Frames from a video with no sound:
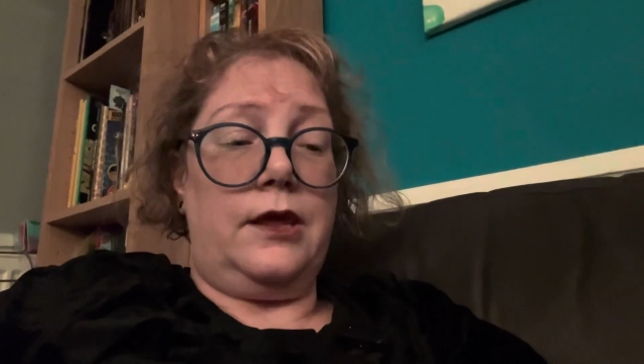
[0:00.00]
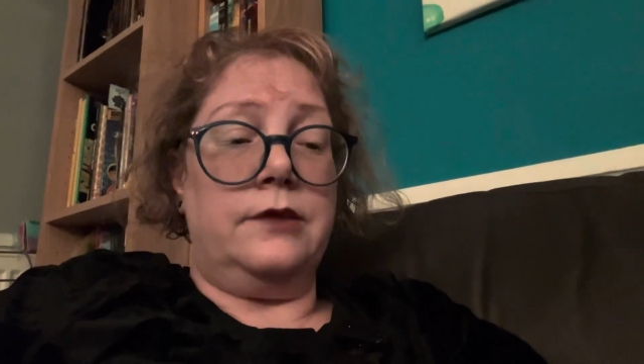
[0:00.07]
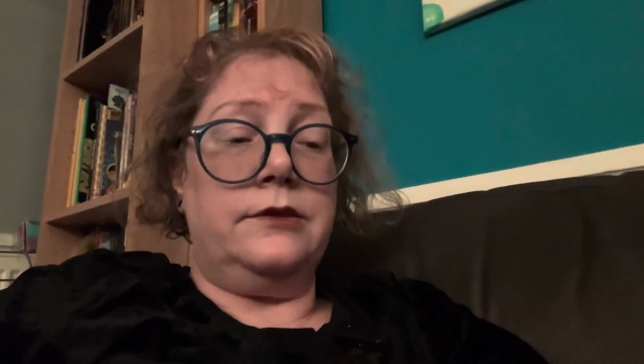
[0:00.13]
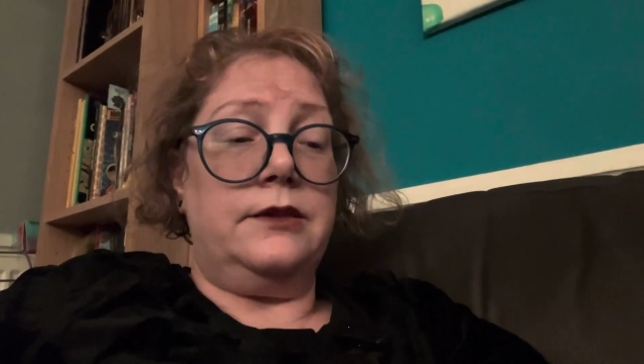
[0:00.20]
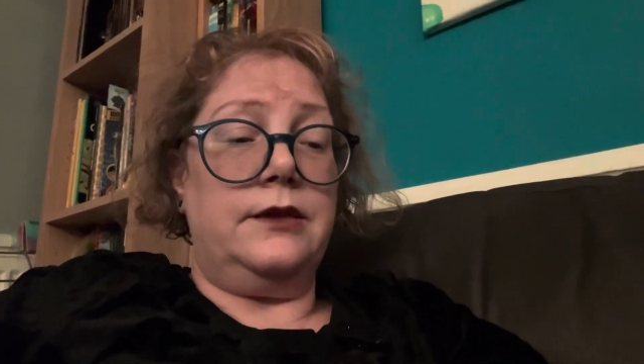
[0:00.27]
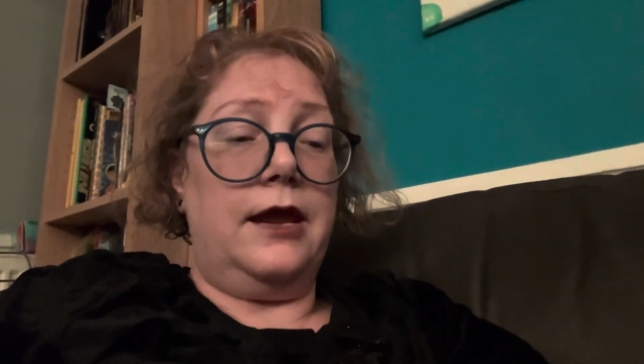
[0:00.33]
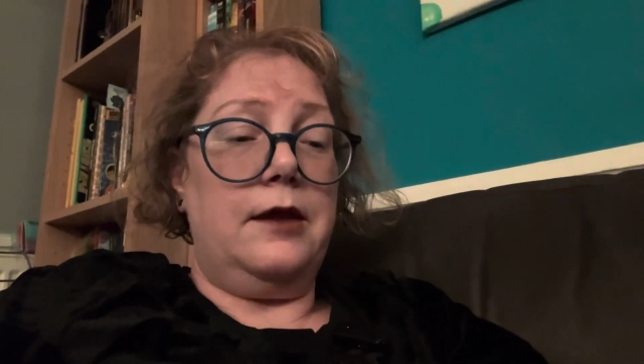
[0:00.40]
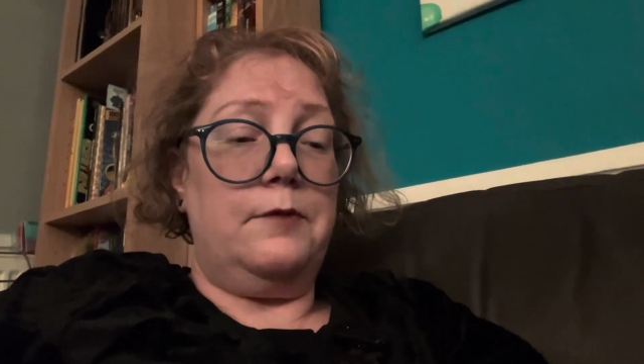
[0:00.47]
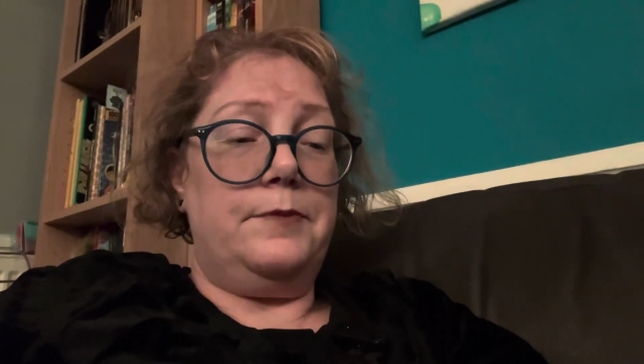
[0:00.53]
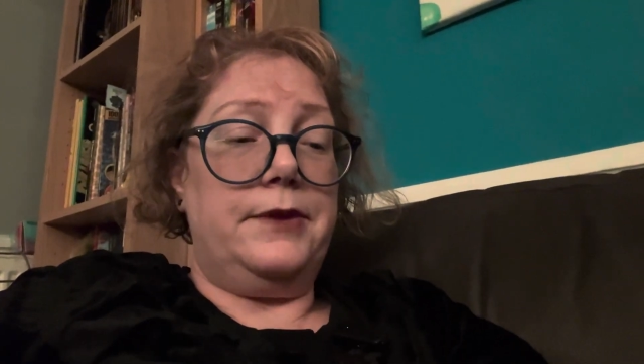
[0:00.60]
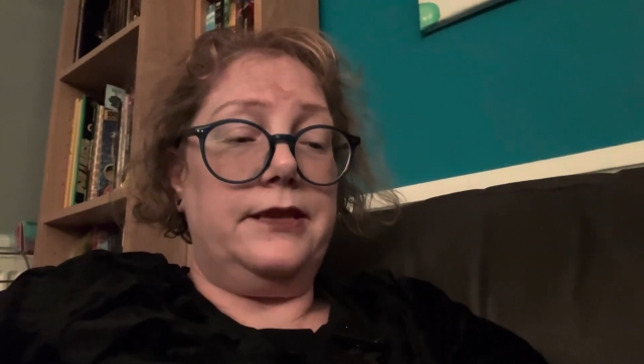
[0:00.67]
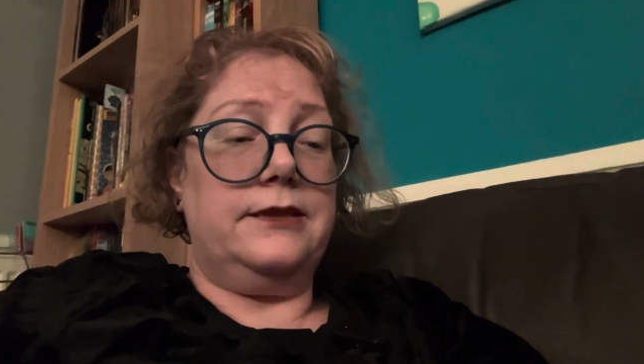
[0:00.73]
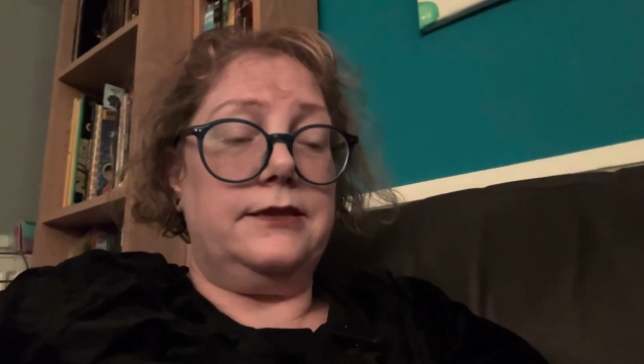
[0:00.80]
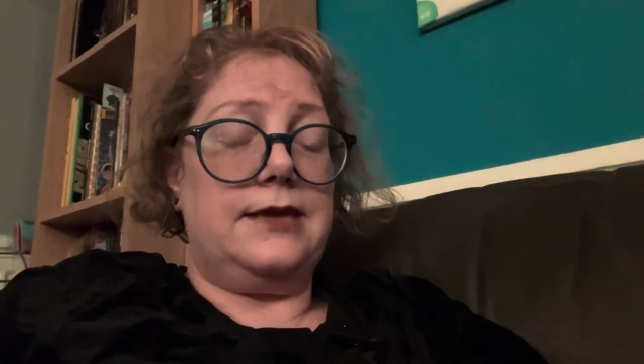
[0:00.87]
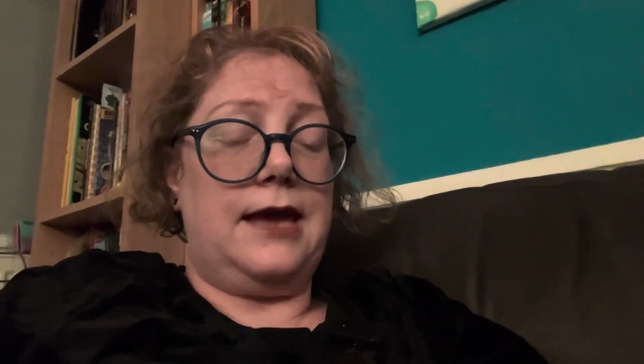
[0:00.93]
Today I've
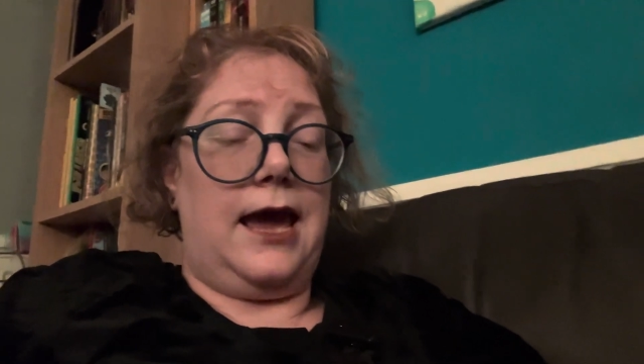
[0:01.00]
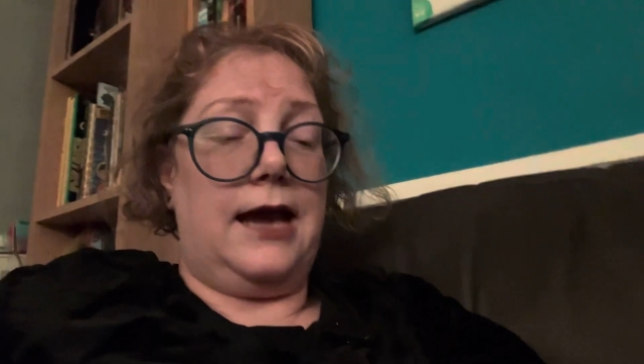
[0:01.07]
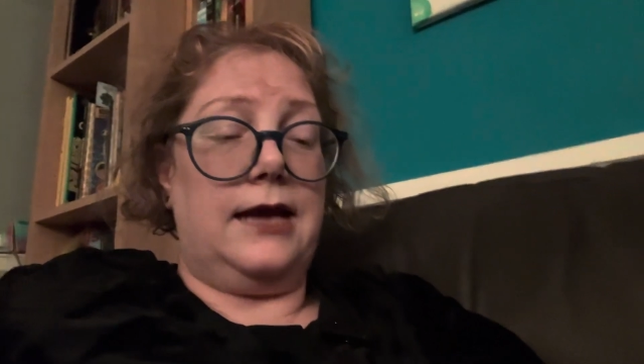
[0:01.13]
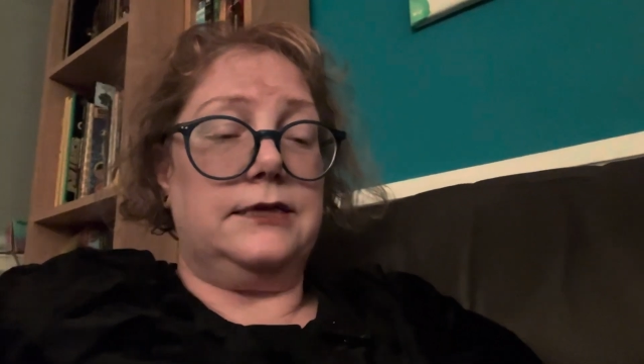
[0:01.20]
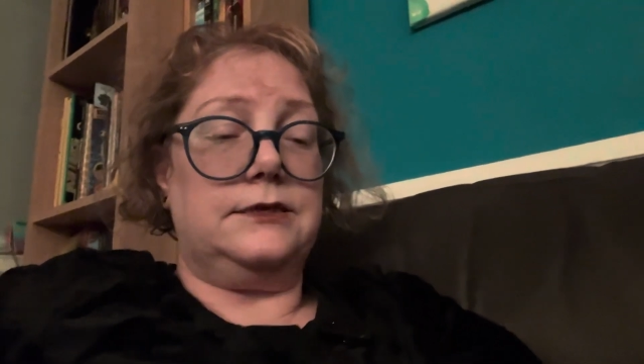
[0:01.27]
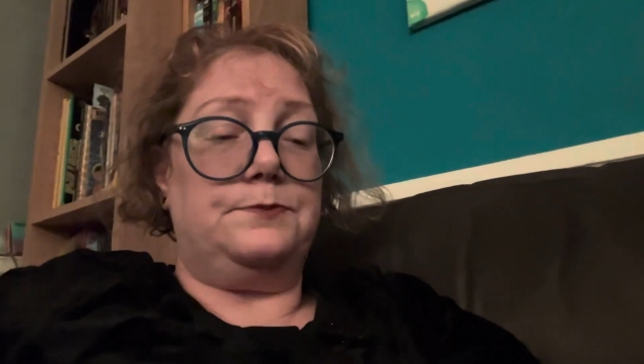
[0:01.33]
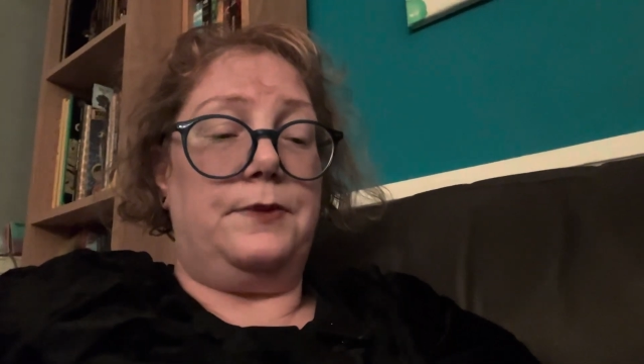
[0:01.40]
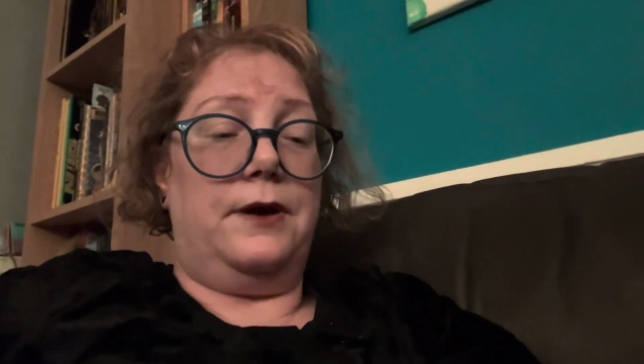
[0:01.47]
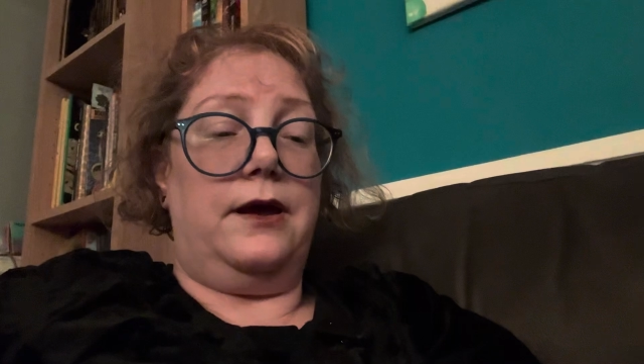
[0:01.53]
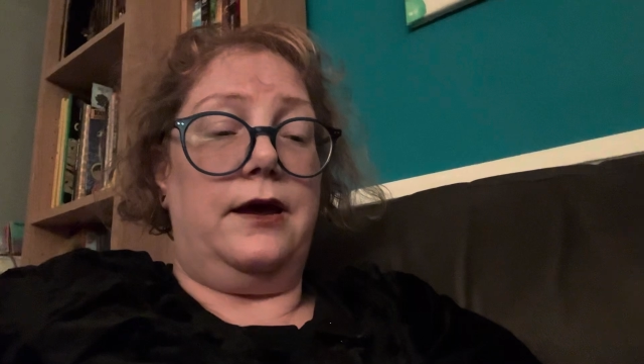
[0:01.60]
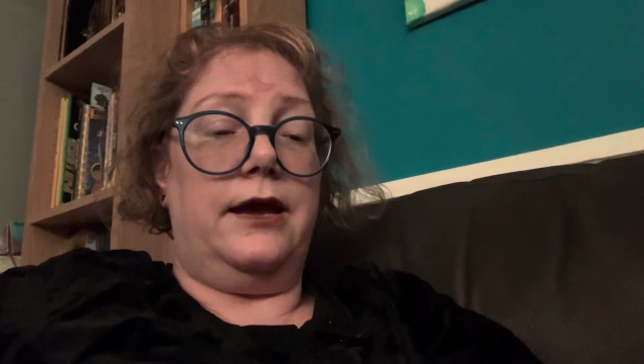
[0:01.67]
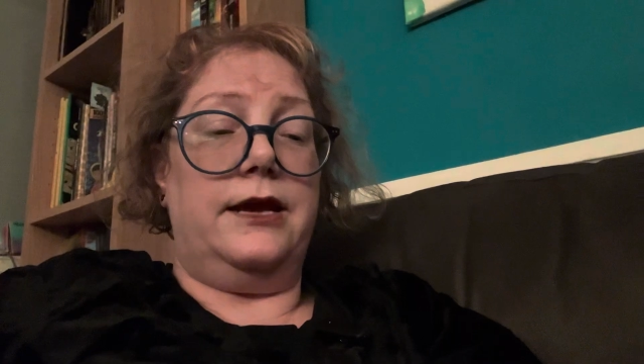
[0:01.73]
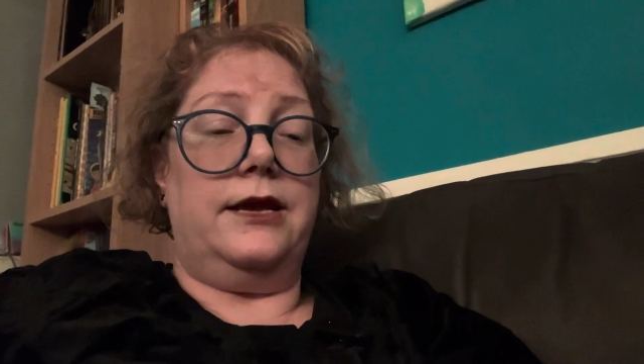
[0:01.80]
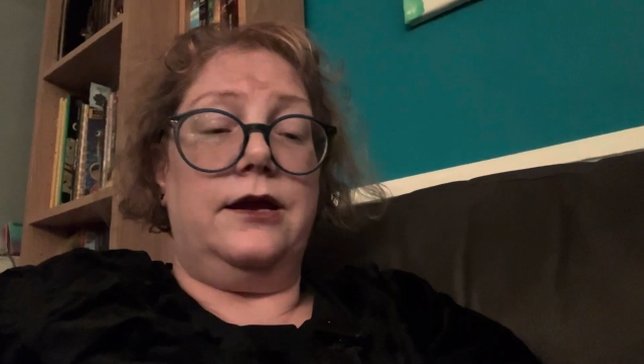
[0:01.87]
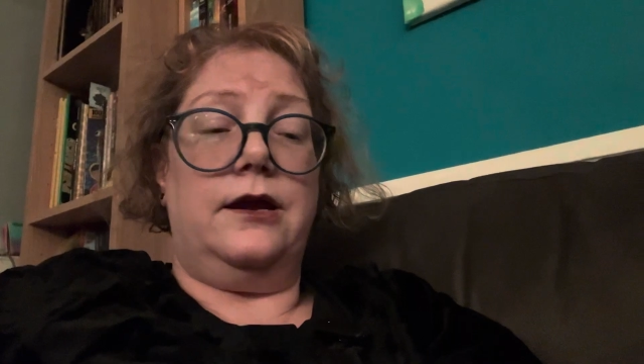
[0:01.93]
been tagged
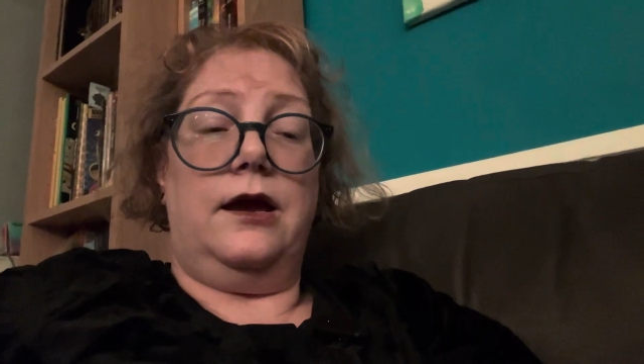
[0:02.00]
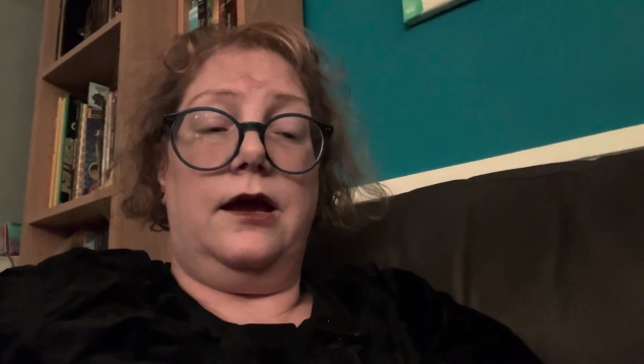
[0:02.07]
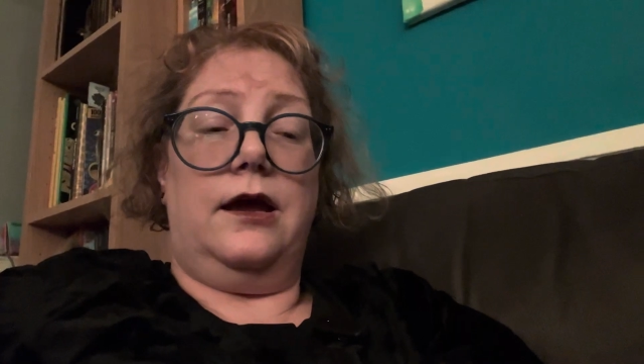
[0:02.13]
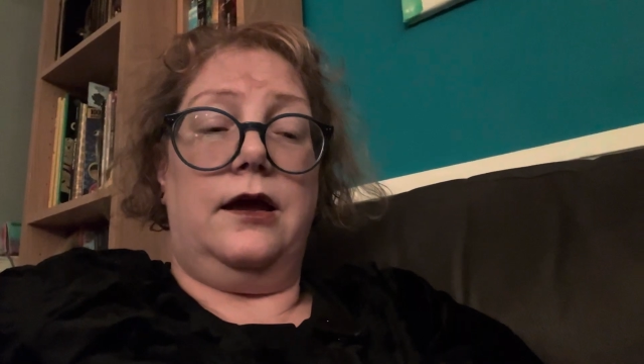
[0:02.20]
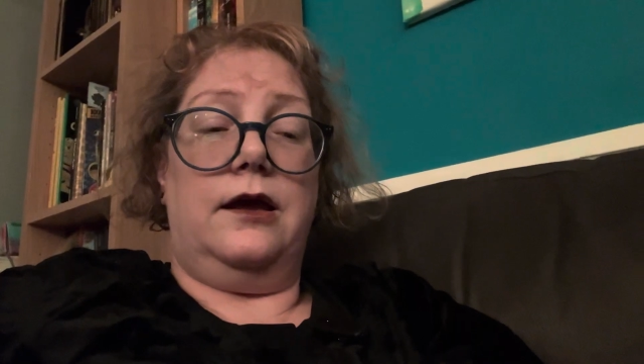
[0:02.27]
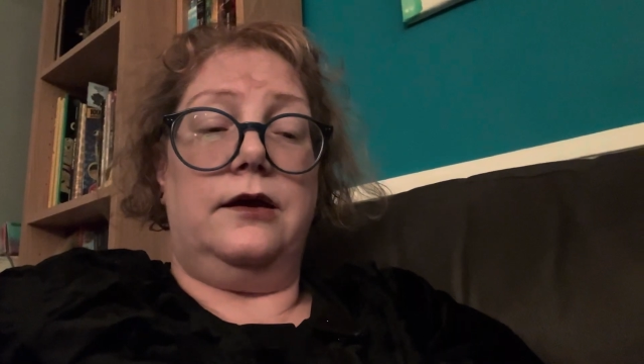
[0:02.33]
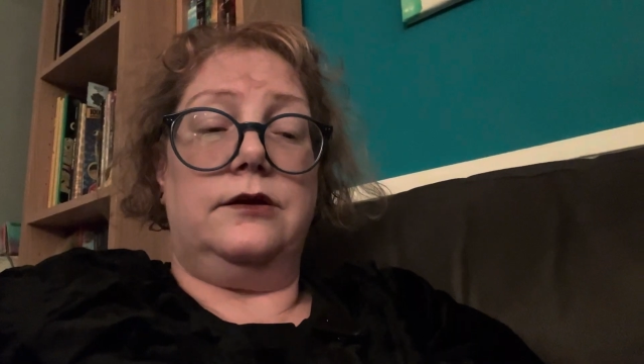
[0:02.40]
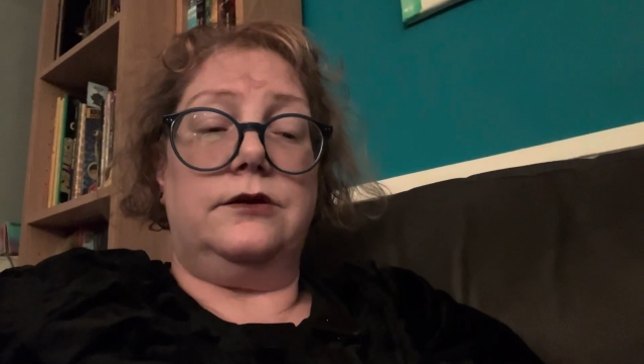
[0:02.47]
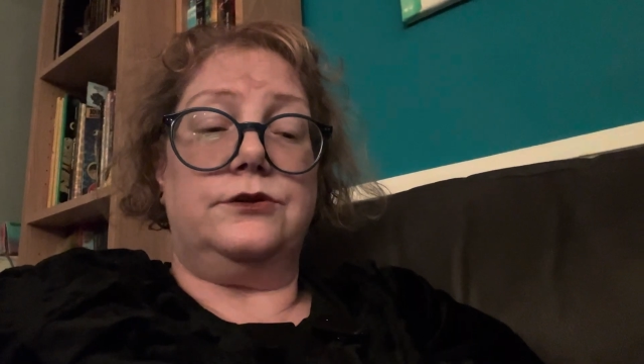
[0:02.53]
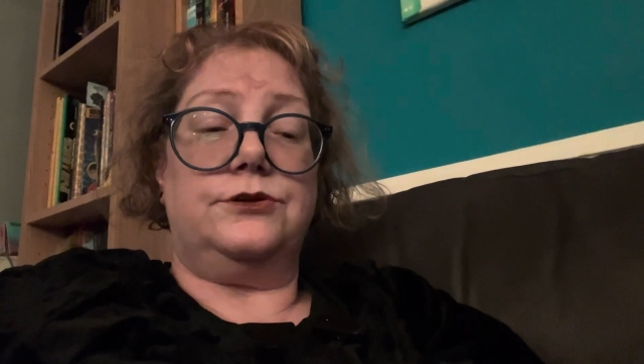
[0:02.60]
by Jo